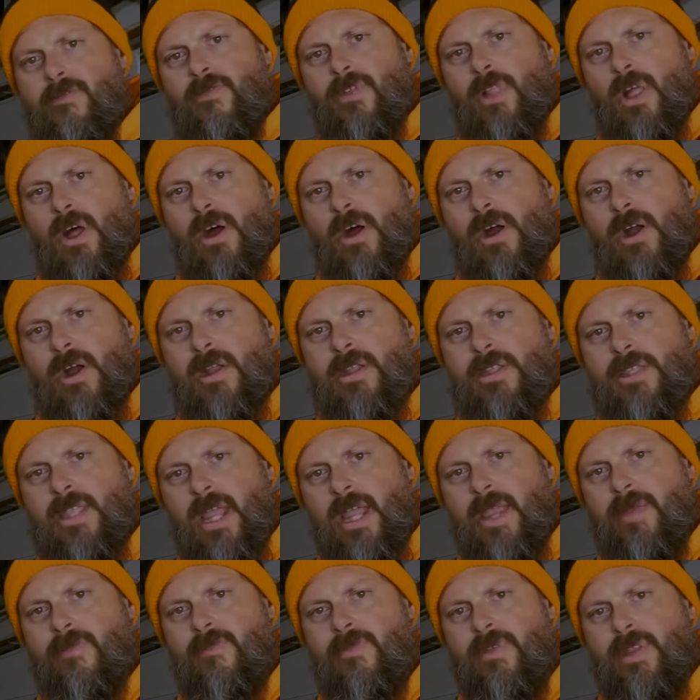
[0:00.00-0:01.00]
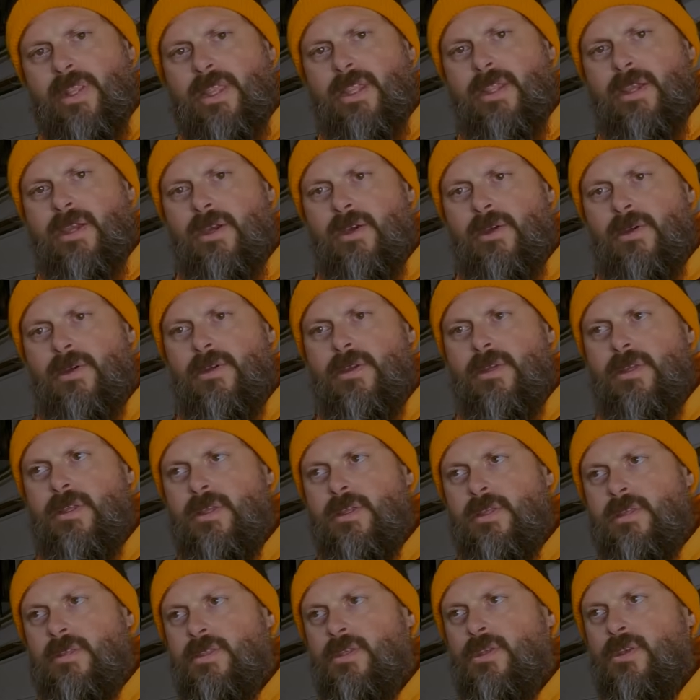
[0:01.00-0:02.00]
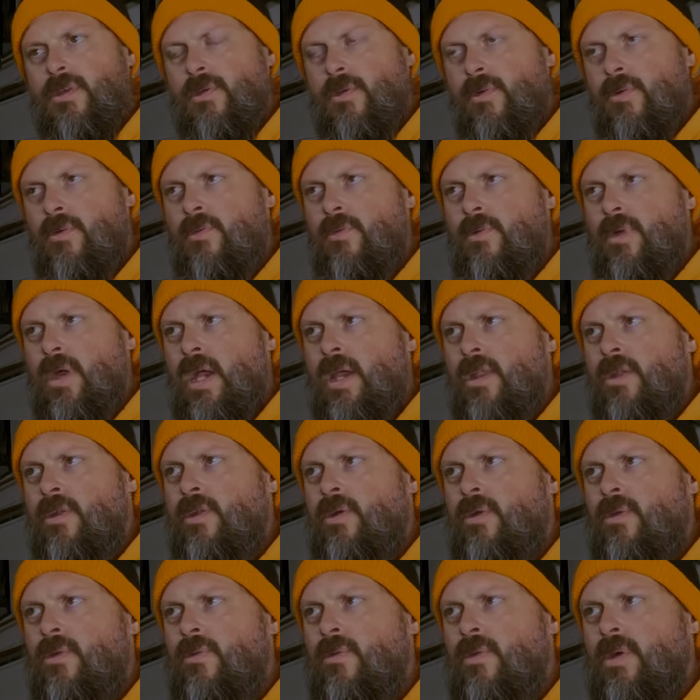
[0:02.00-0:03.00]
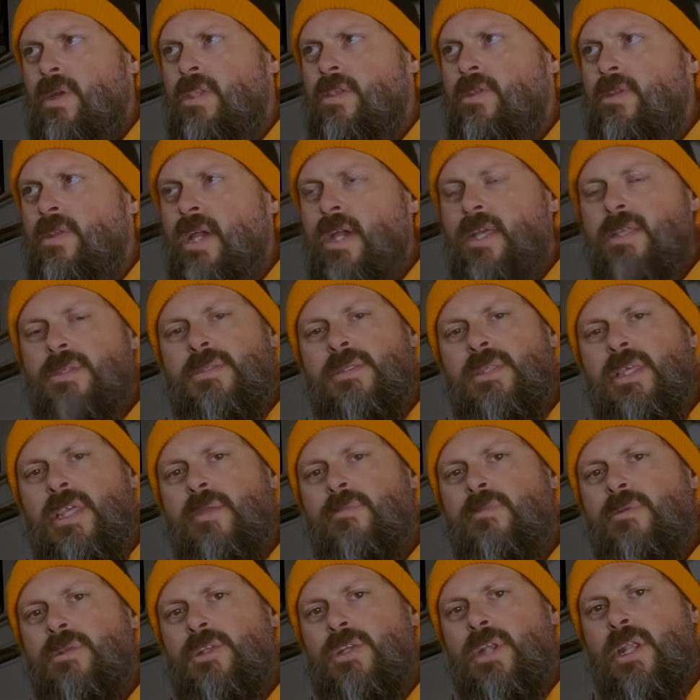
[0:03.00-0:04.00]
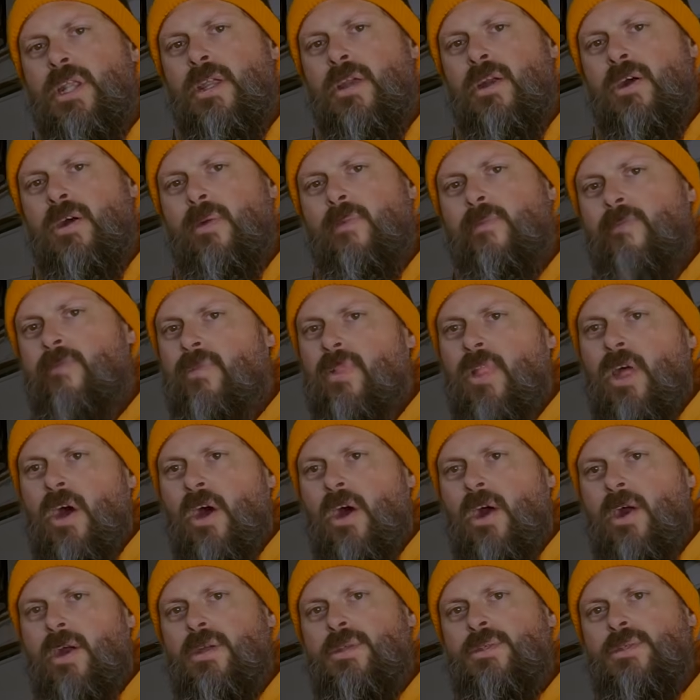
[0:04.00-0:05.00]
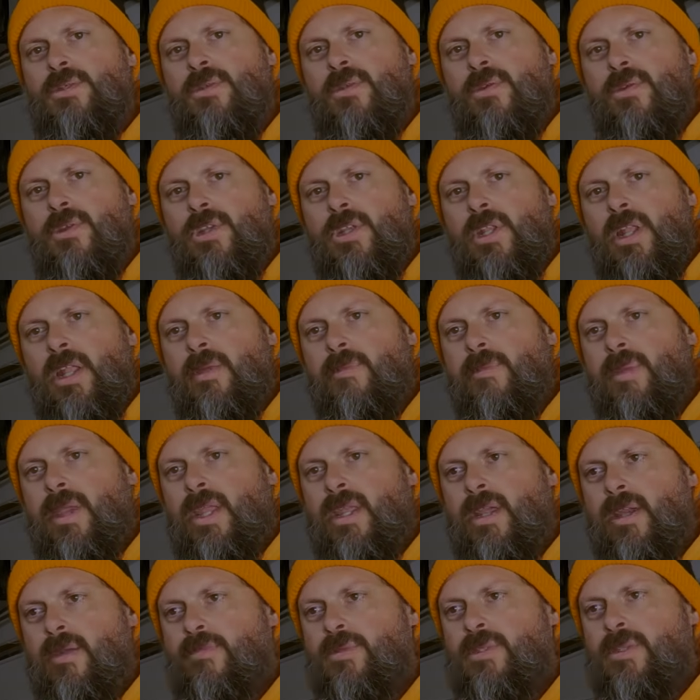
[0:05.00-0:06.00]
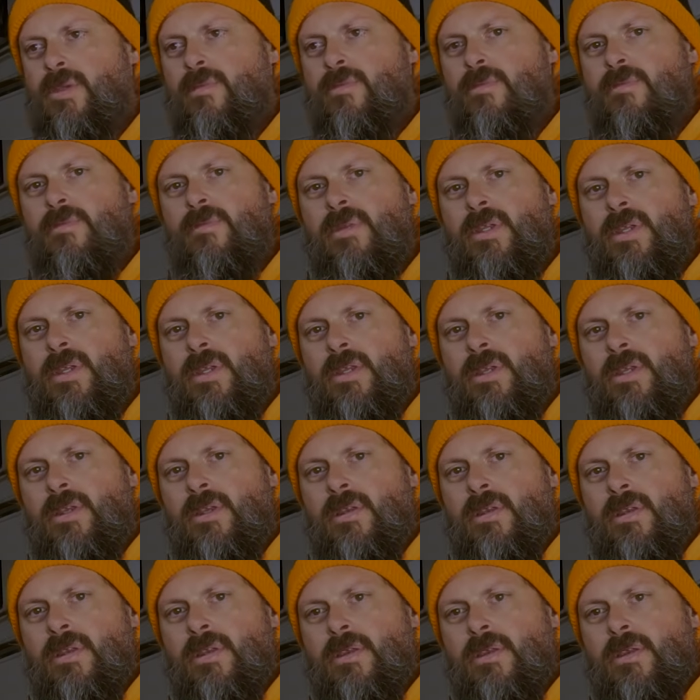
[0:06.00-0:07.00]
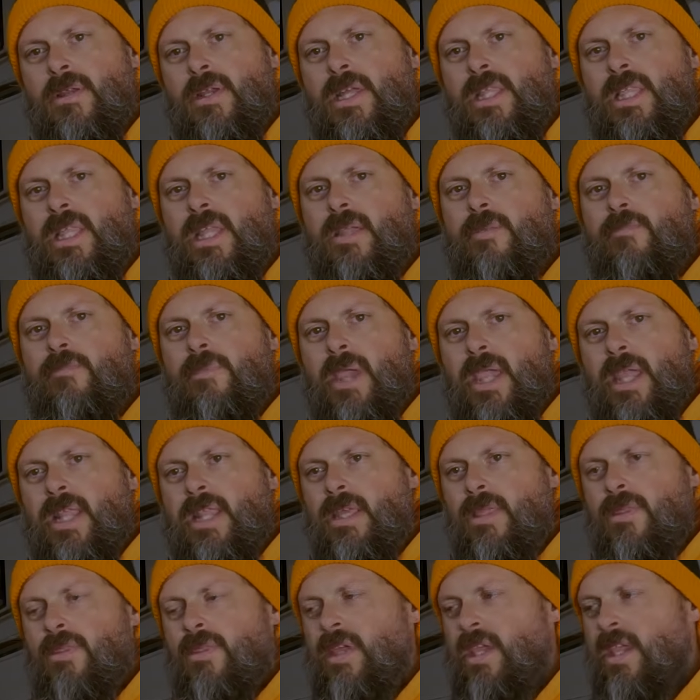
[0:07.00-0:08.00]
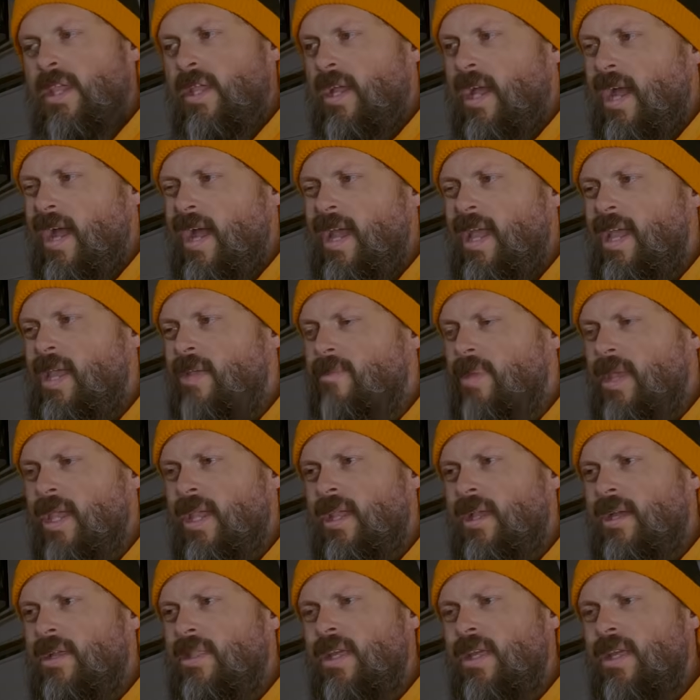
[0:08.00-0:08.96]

vlog type video. So I don't know what you guys think, but should I call them vlogs or should I make up some clickbaity thing? I hate making